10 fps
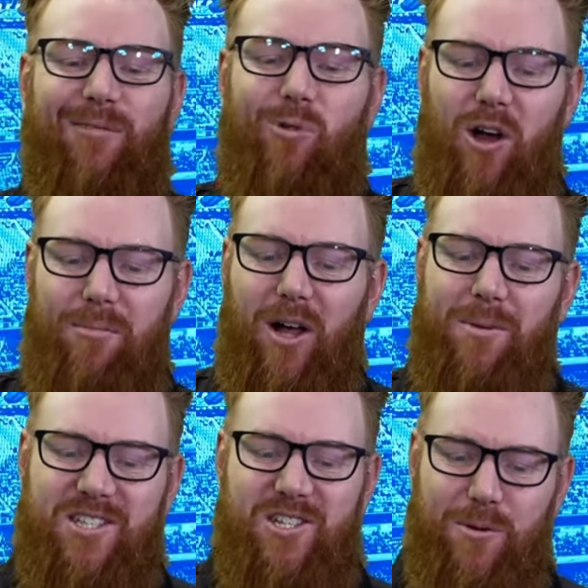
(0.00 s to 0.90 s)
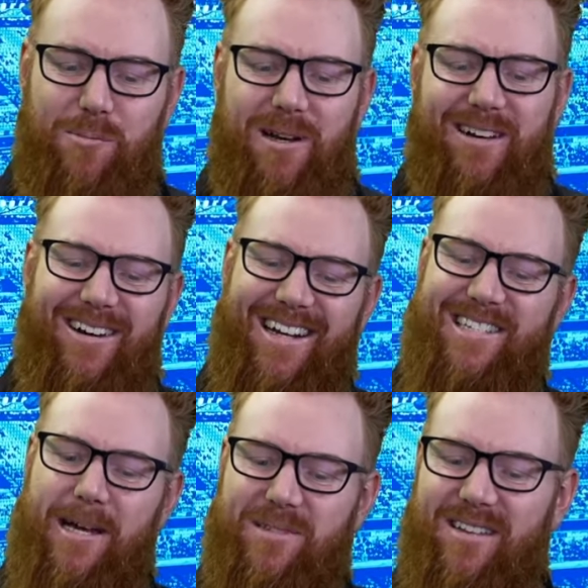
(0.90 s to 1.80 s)
Were Melbourne stupid in not
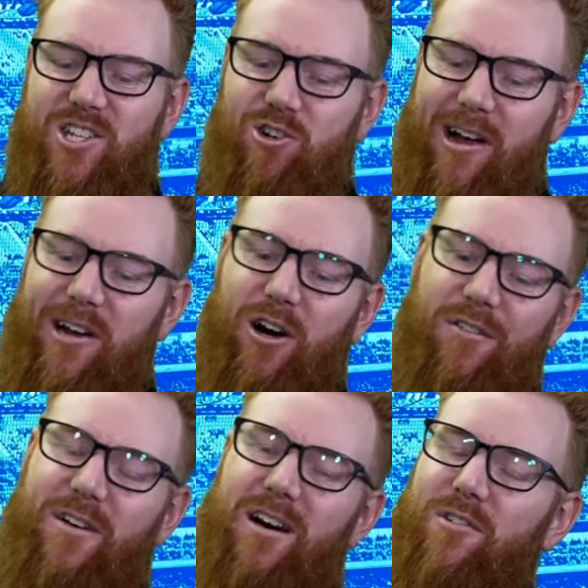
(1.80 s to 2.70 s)
accepting the trade offer from